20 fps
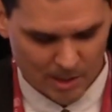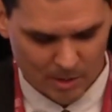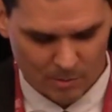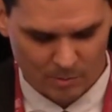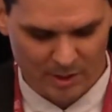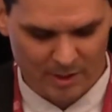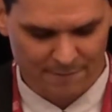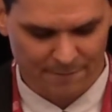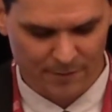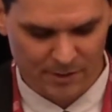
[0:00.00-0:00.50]

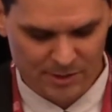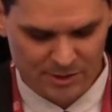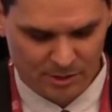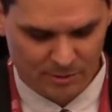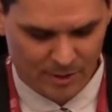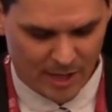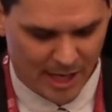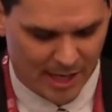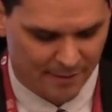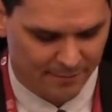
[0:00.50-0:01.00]
When I first
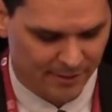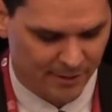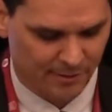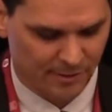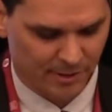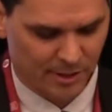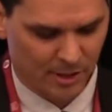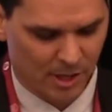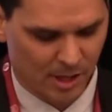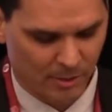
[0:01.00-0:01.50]
arrived
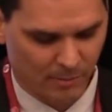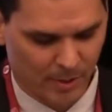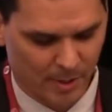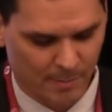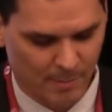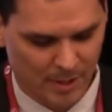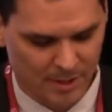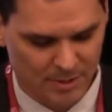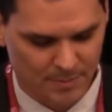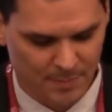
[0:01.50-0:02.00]
here in Ottawa
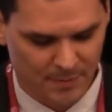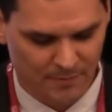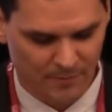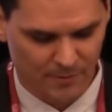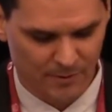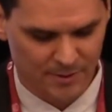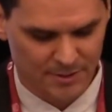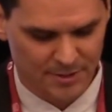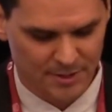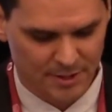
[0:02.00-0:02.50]
months
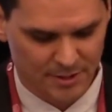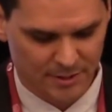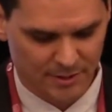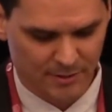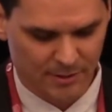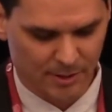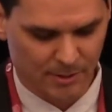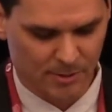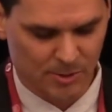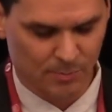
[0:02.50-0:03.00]
before the
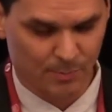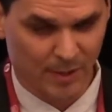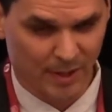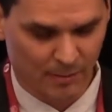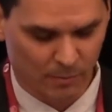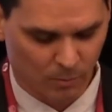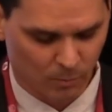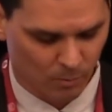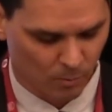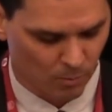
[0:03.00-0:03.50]
season, there was
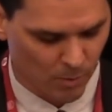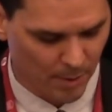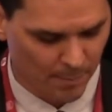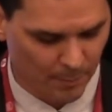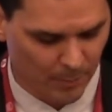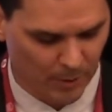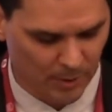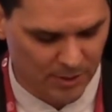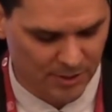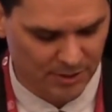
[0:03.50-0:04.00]
but one
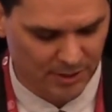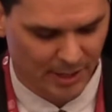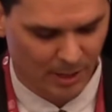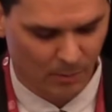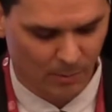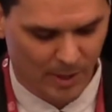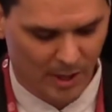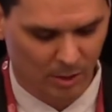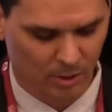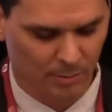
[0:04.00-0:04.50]
person
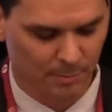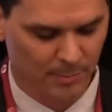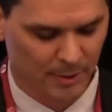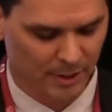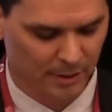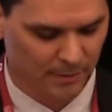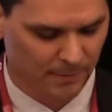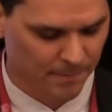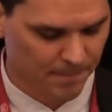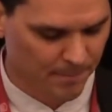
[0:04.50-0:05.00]
that welcomed
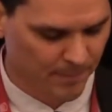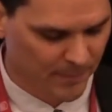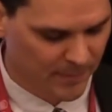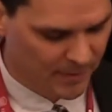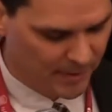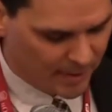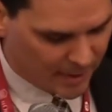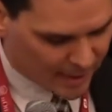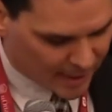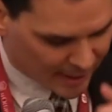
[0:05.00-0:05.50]
me.
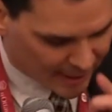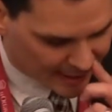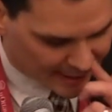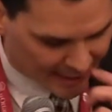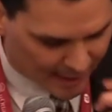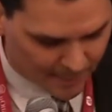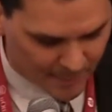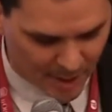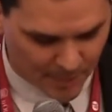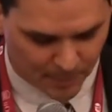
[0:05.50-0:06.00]
He
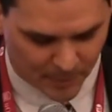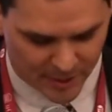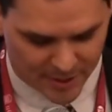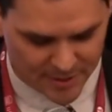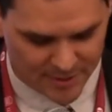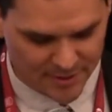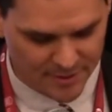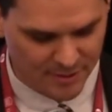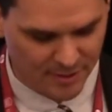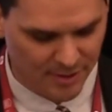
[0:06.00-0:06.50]
gave me a
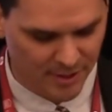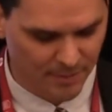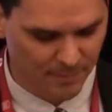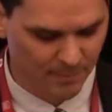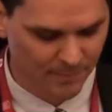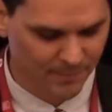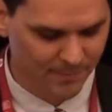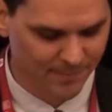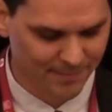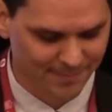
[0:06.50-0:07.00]
place to sleep,
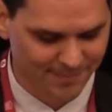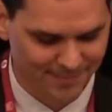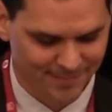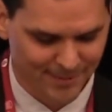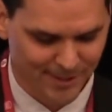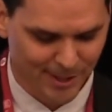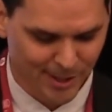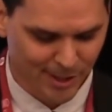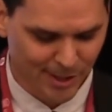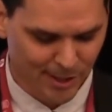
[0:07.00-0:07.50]

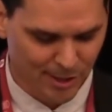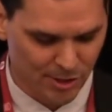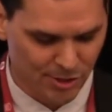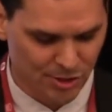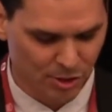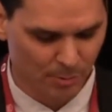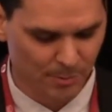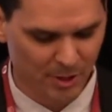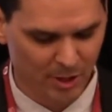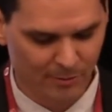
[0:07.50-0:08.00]
he
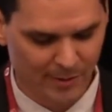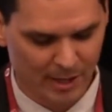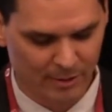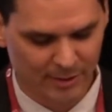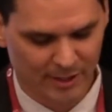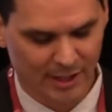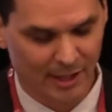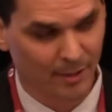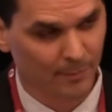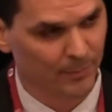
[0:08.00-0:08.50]
showed me
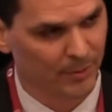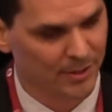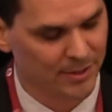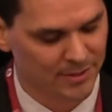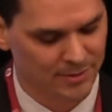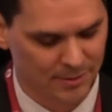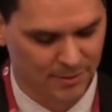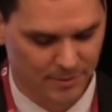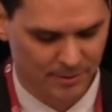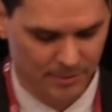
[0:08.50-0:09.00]
around
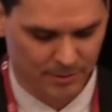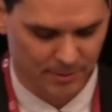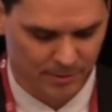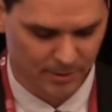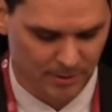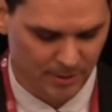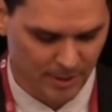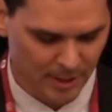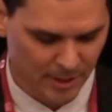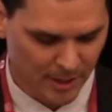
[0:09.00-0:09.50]
campus,
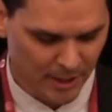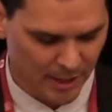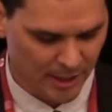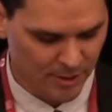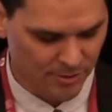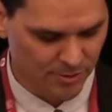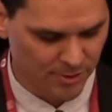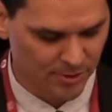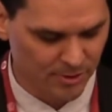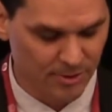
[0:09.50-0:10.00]

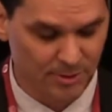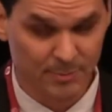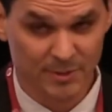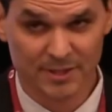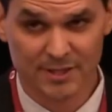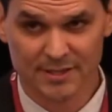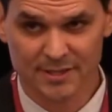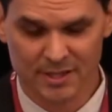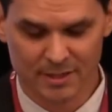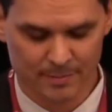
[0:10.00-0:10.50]
introduced me
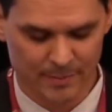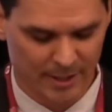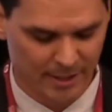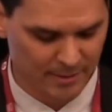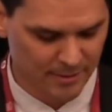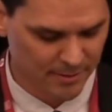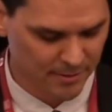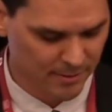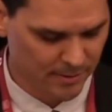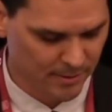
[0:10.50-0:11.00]
to
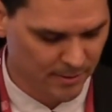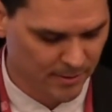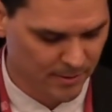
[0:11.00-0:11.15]
teammates,